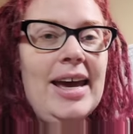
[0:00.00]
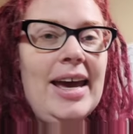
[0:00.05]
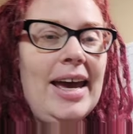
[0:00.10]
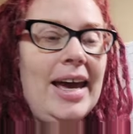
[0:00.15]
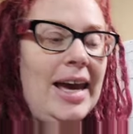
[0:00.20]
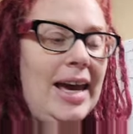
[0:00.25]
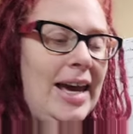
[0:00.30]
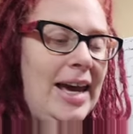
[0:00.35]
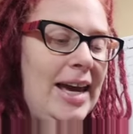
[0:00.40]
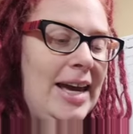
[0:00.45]

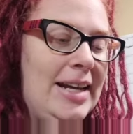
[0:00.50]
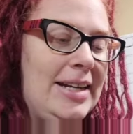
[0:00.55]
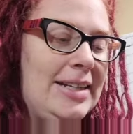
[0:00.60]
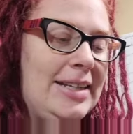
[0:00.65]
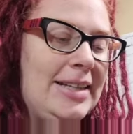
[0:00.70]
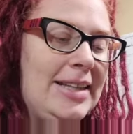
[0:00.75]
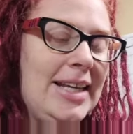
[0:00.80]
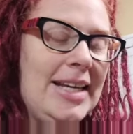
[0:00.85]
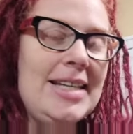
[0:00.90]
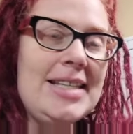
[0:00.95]
and
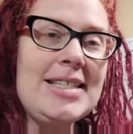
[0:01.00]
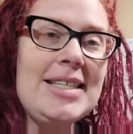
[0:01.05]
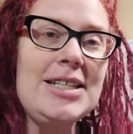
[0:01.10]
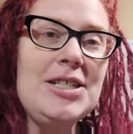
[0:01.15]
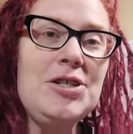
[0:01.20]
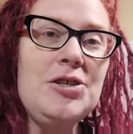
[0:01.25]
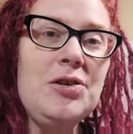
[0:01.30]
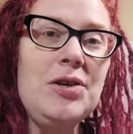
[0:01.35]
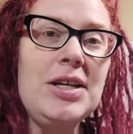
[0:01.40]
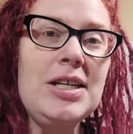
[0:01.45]
things
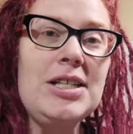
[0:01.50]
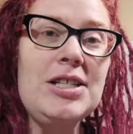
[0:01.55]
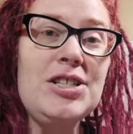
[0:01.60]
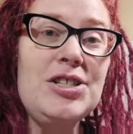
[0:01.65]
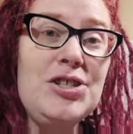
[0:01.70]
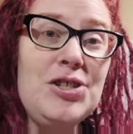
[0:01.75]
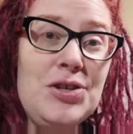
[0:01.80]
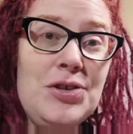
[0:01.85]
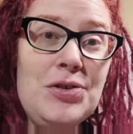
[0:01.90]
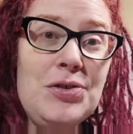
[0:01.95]
that you can
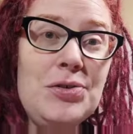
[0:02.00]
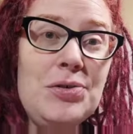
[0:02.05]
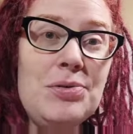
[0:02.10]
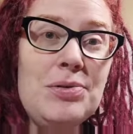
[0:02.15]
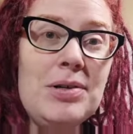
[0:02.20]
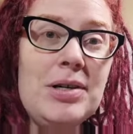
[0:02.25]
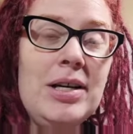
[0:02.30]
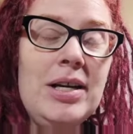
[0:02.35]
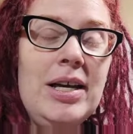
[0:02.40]
do.